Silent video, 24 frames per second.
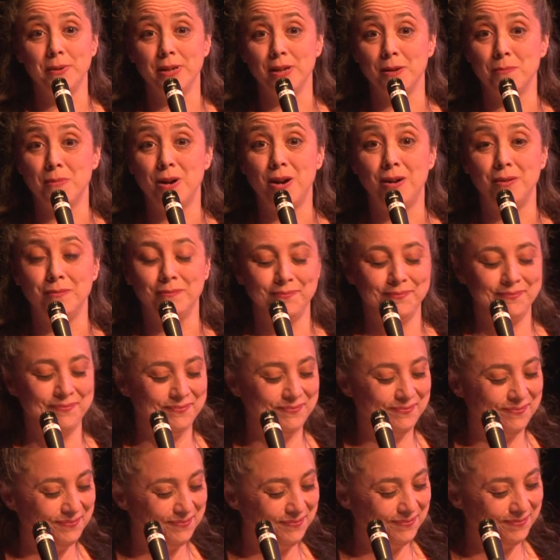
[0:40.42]
be a mom.
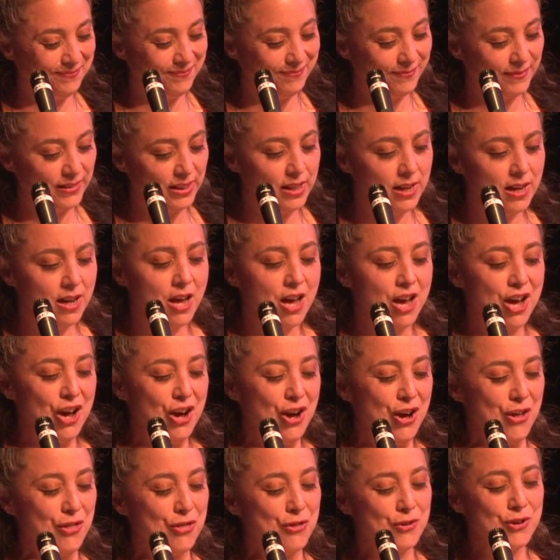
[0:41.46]

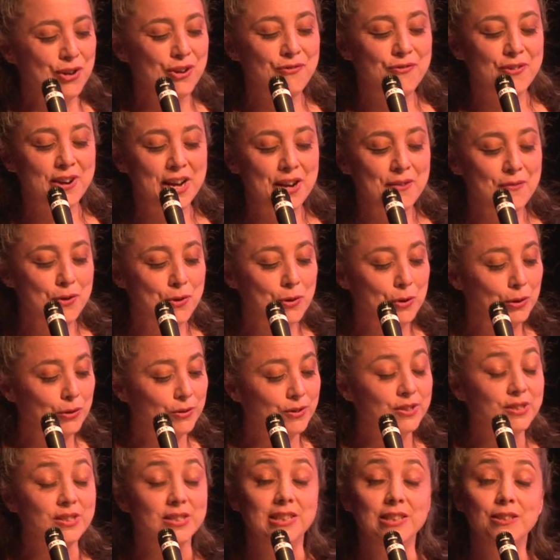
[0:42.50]
A 35 year old
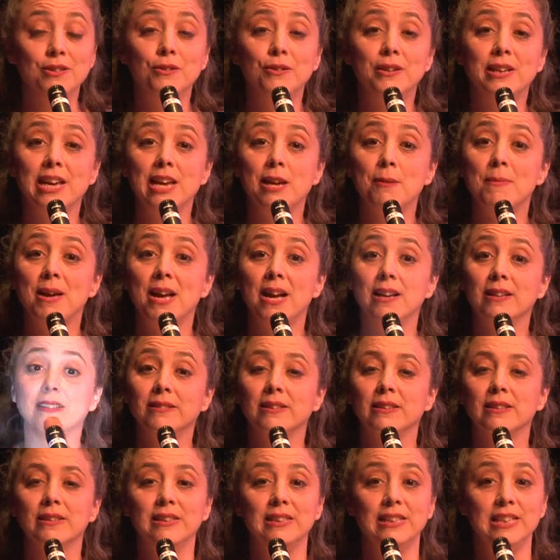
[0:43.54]
single gay
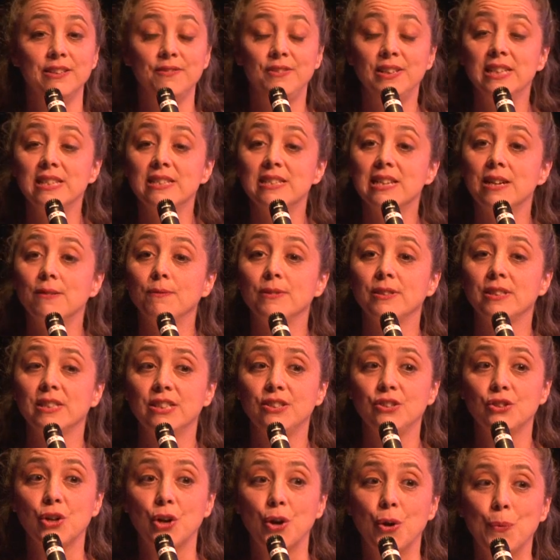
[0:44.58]
man living in San
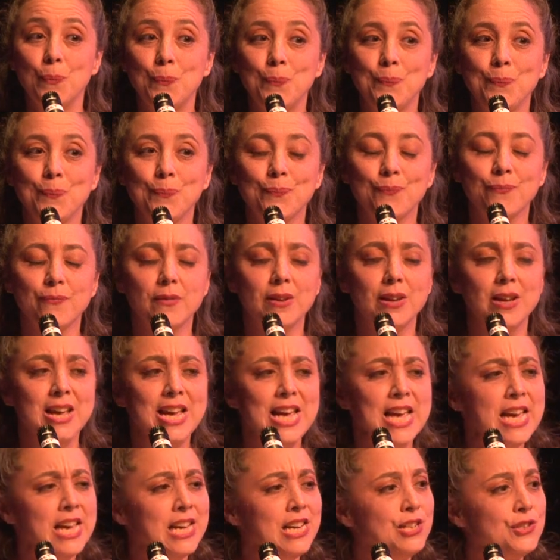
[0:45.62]
Francisco,
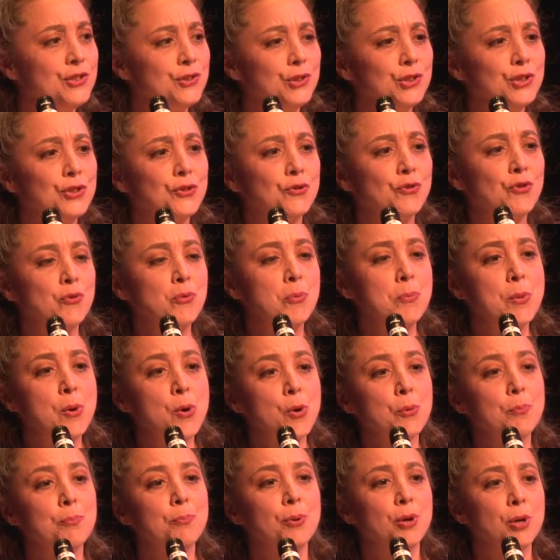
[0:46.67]
he searched for
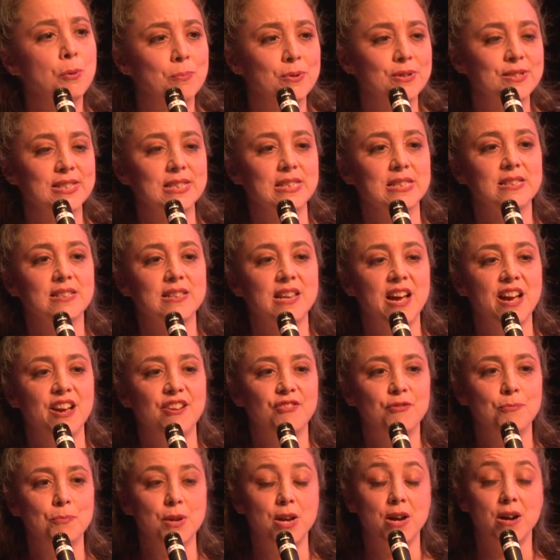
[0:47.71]
more purpose in his
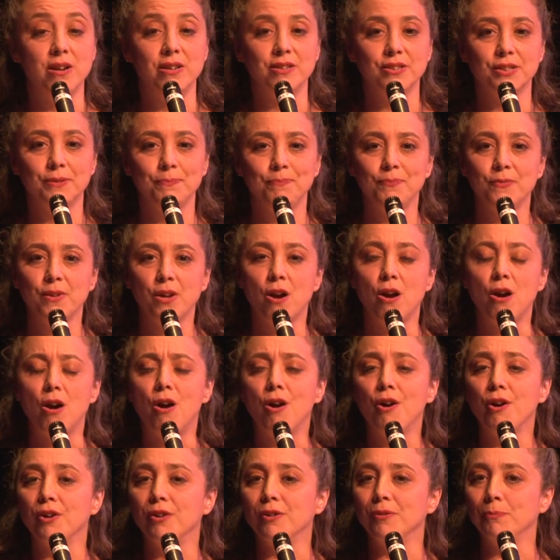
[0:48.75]
life beyond
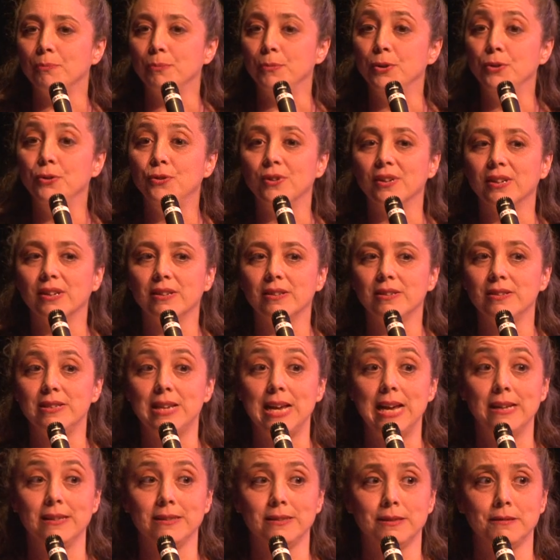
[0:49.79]
art, music,
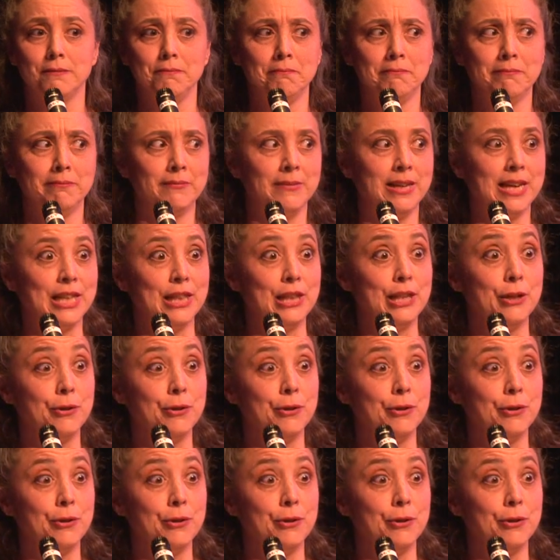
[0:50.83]
dance, and